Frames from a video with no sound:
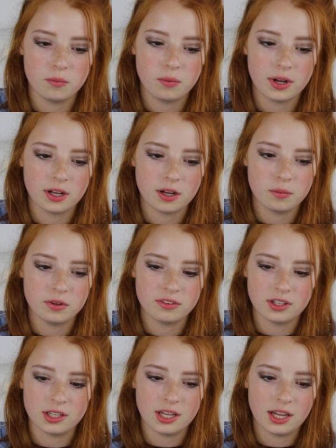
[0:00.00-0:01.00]
when I
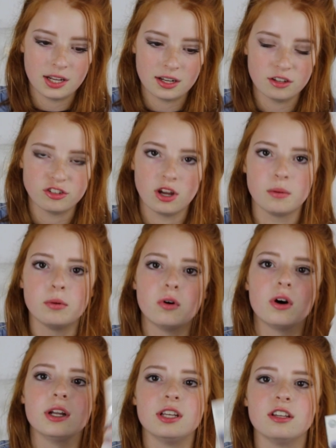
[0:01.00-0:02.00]
was in the English
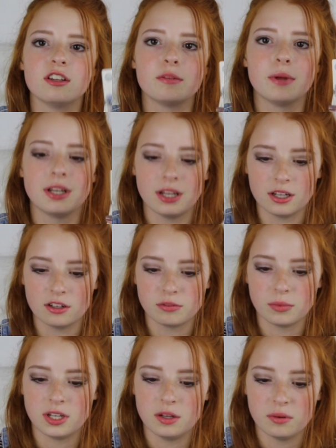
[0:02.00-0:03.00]
airport I needed to spend
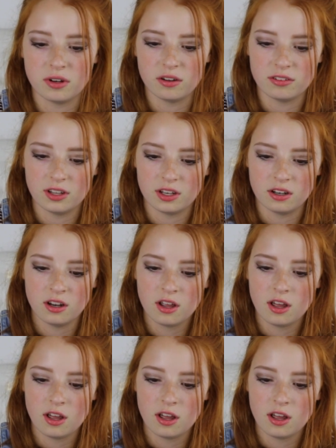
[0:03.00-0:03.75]
English money, when I was in